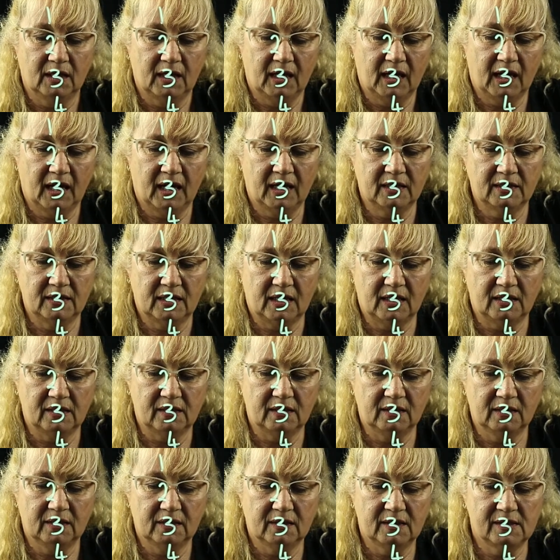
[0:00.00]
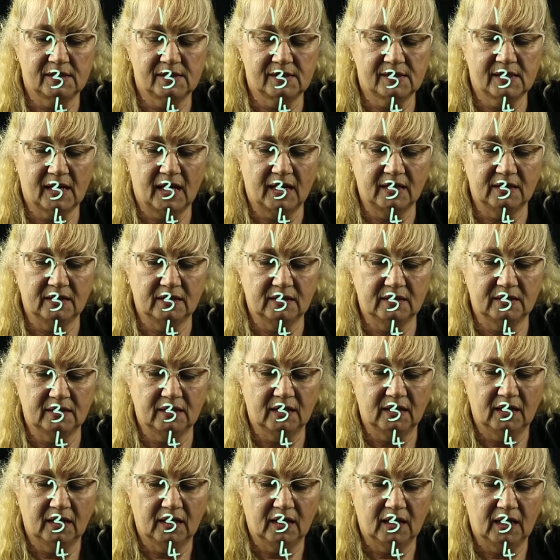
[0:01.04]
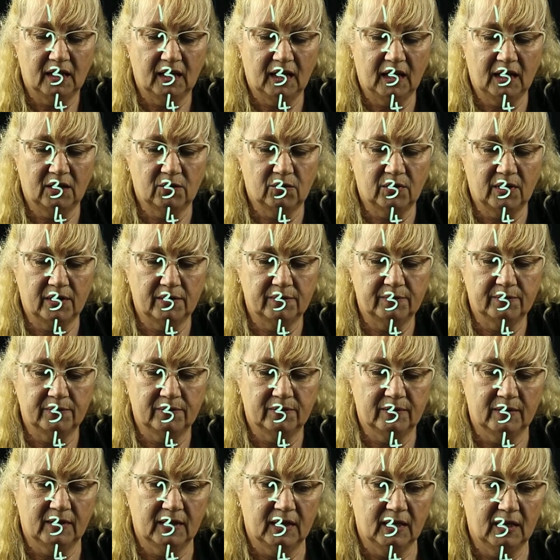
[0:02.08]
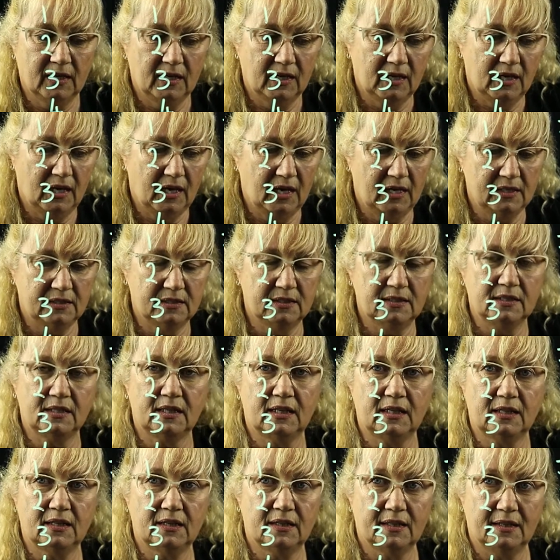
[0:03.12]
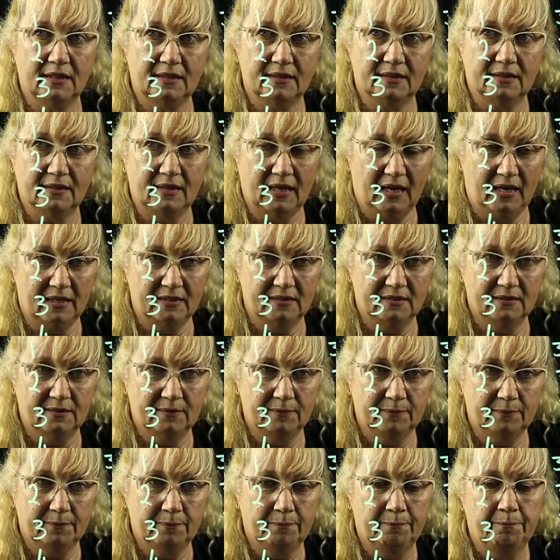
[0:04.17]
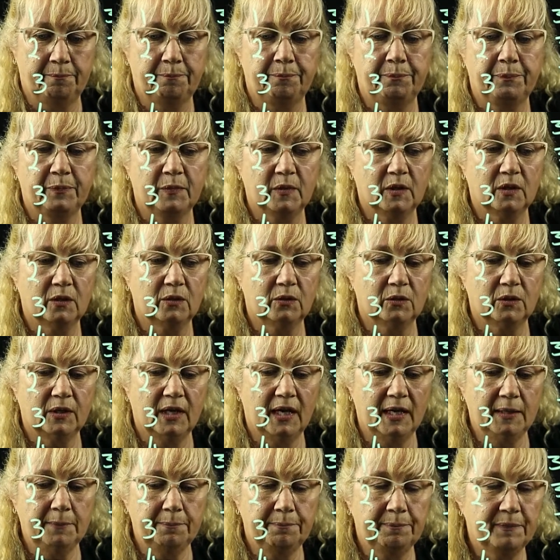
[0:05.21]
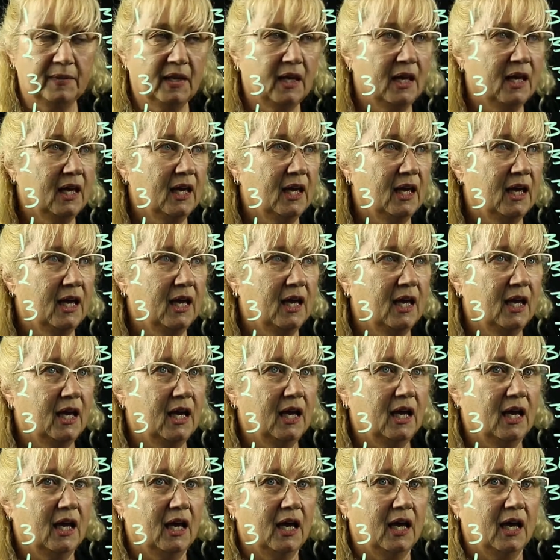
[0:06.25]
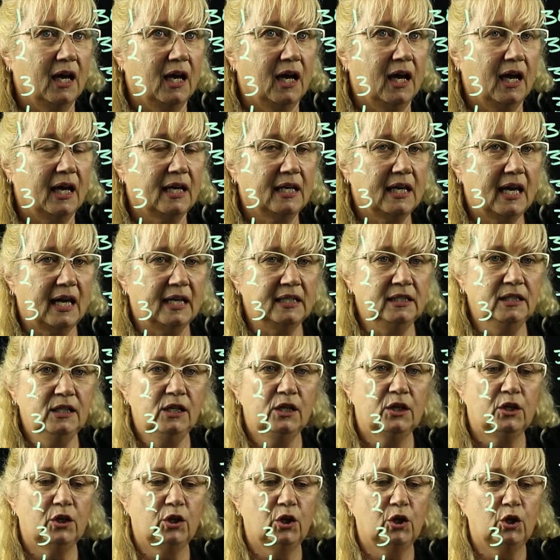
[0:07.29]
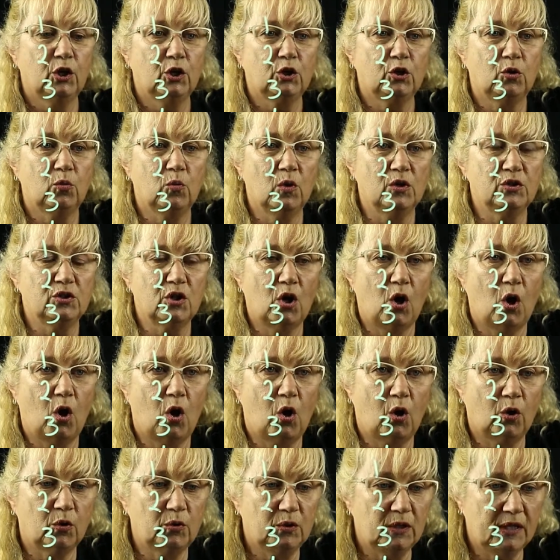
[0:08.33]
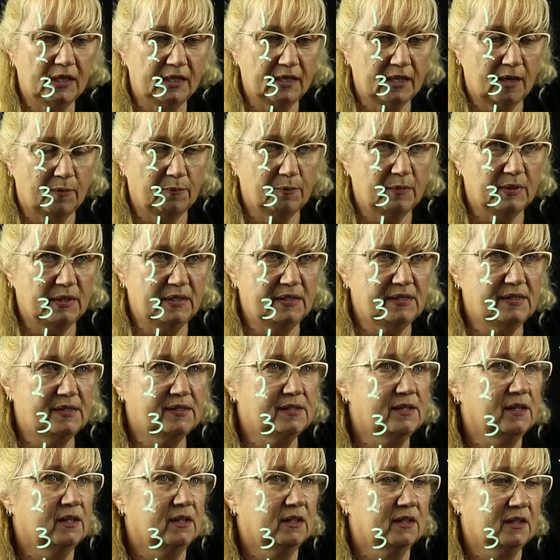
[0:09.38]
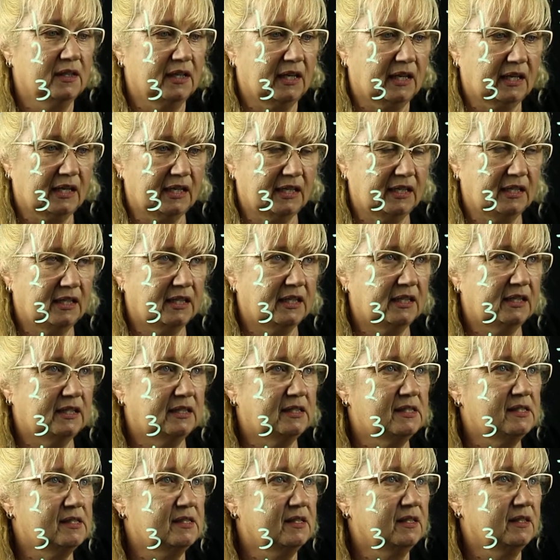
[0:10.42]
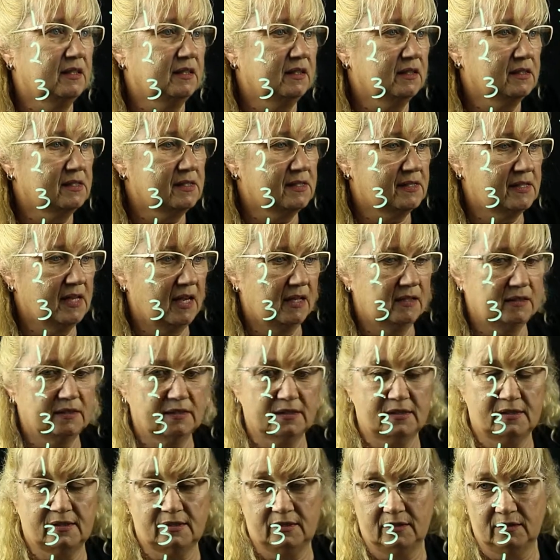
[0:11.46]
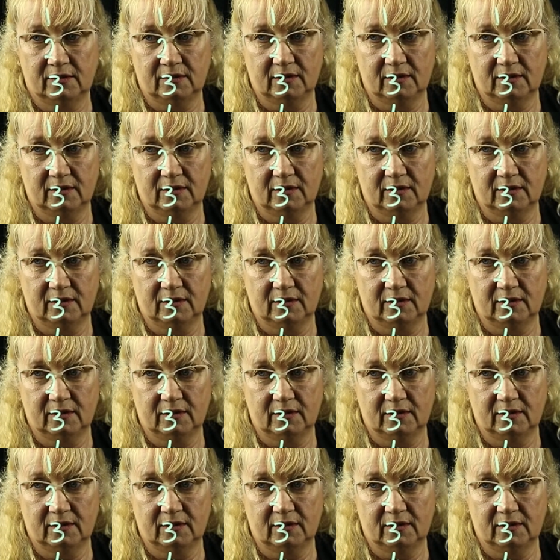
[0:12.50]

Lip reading: and then the standard error underneath that. Okay? Again, you want only numbers in these cells.